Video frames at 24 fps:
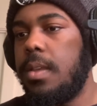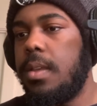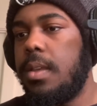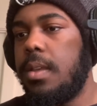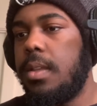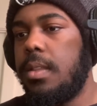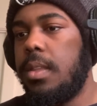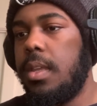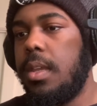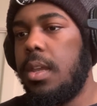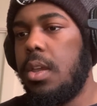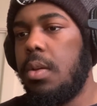
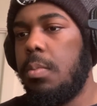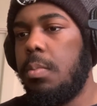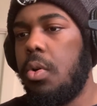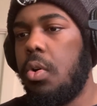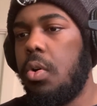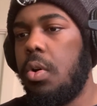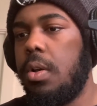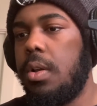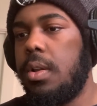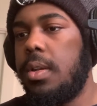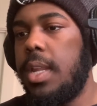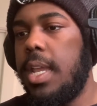The
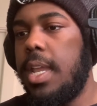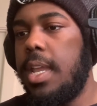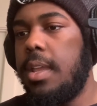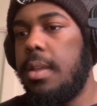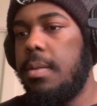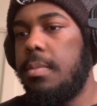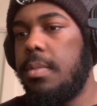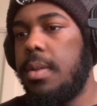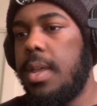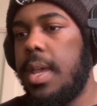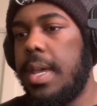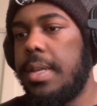Himura
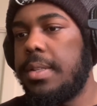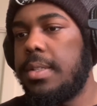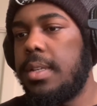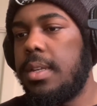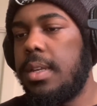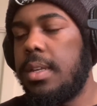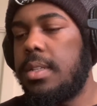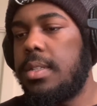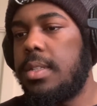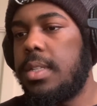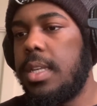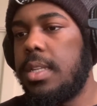name has an
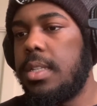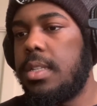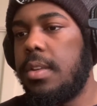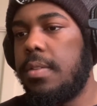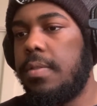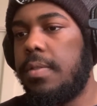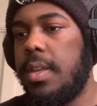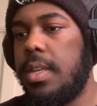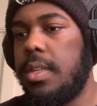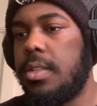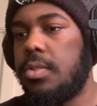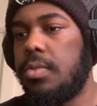
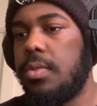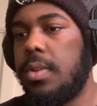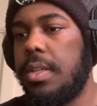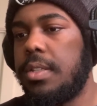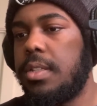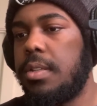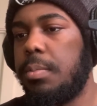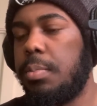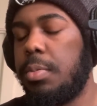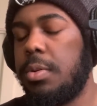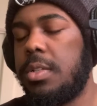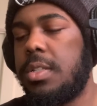extensive history
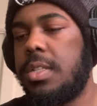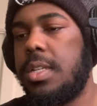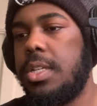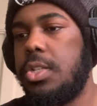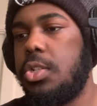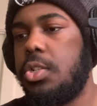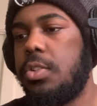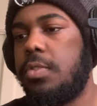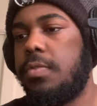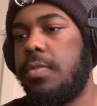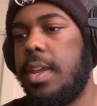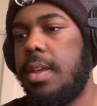as a
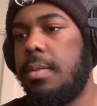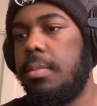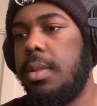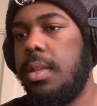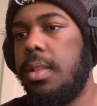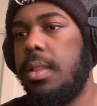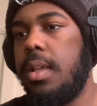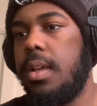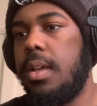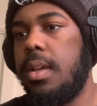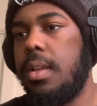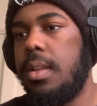prestigious family
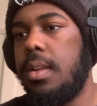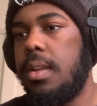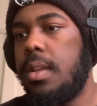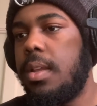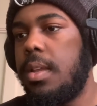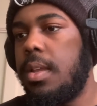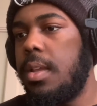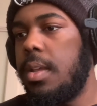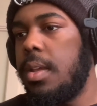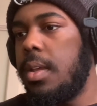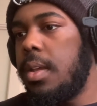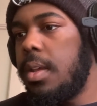line.
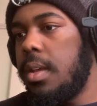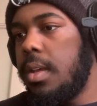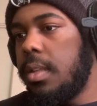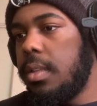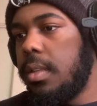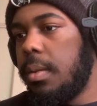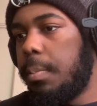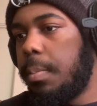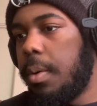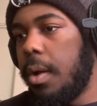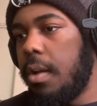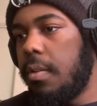
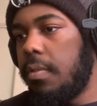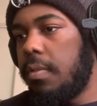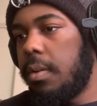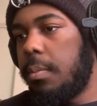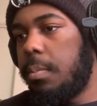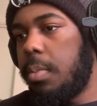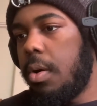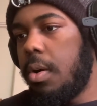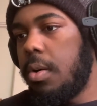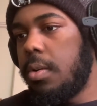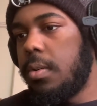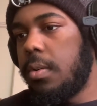The
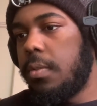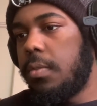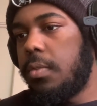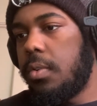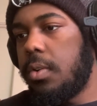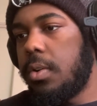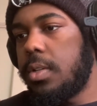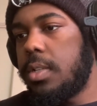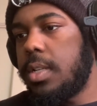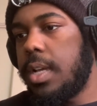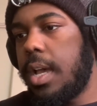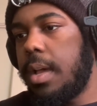perfect partner
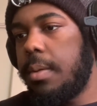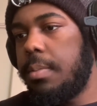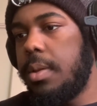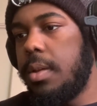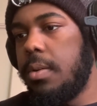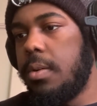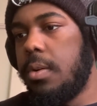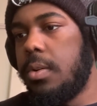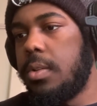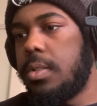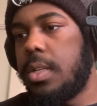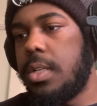for a top
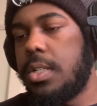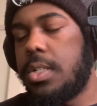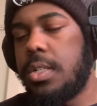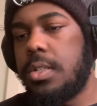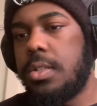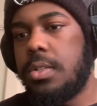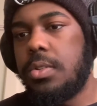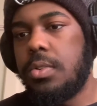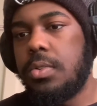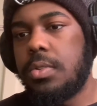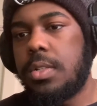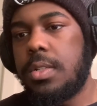hero such
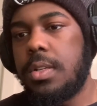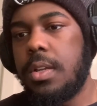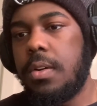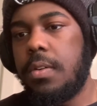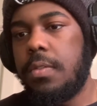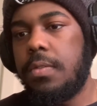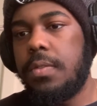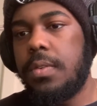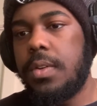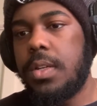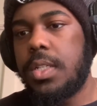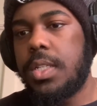as
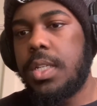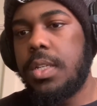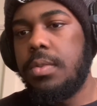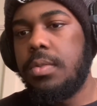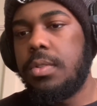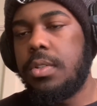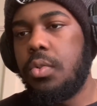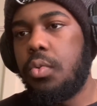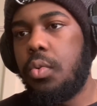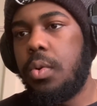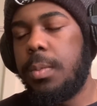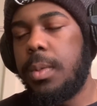yourself. She
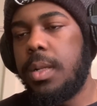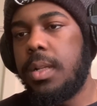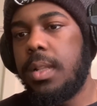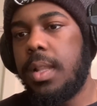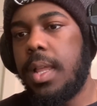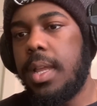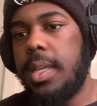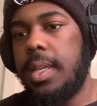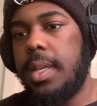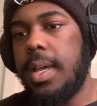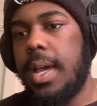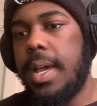was a woman
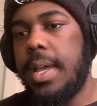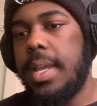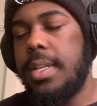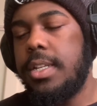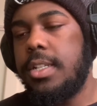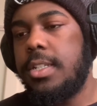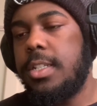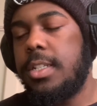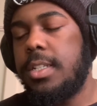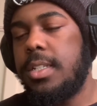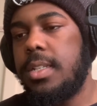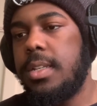like
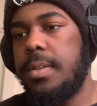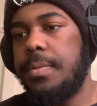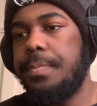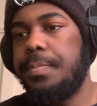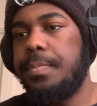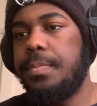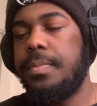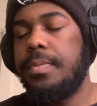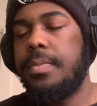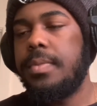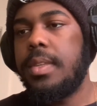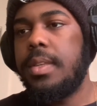ice.
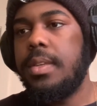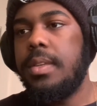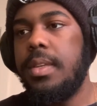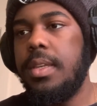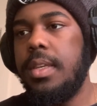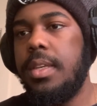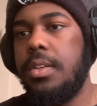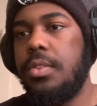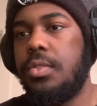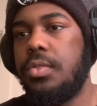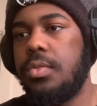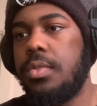
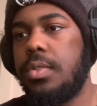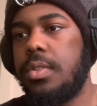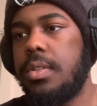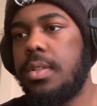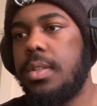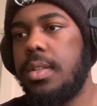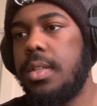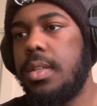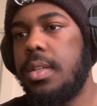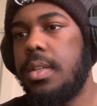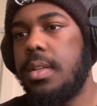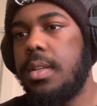
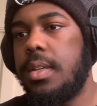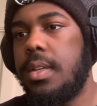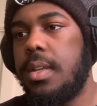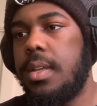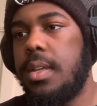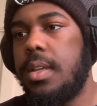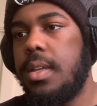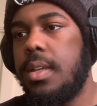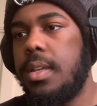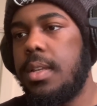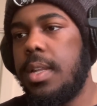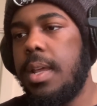Interesting.
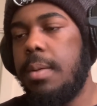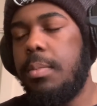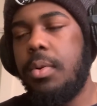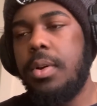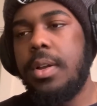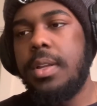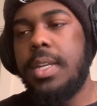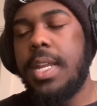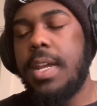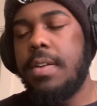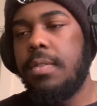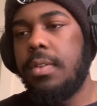That boy
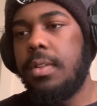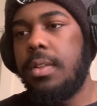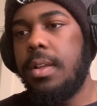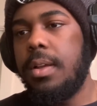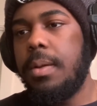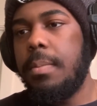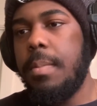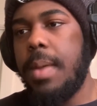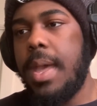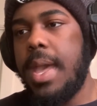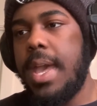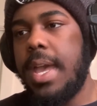Endeavor
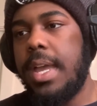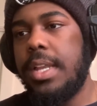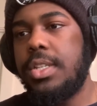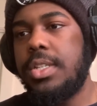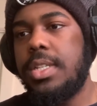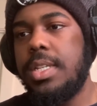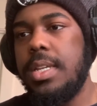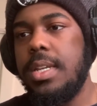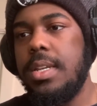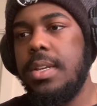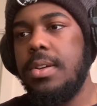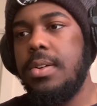looked mad.
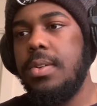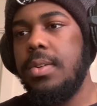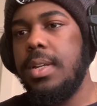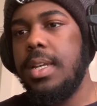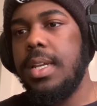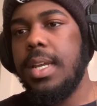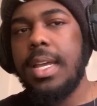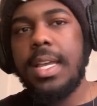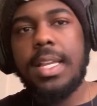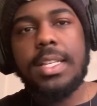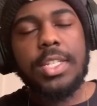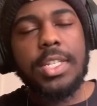Chill,
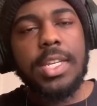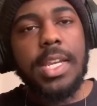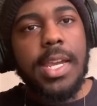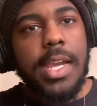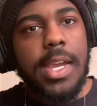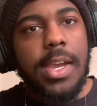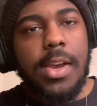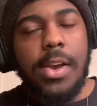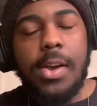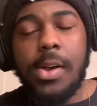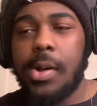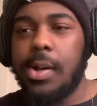nigga,
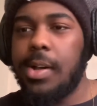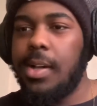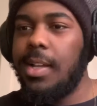chill.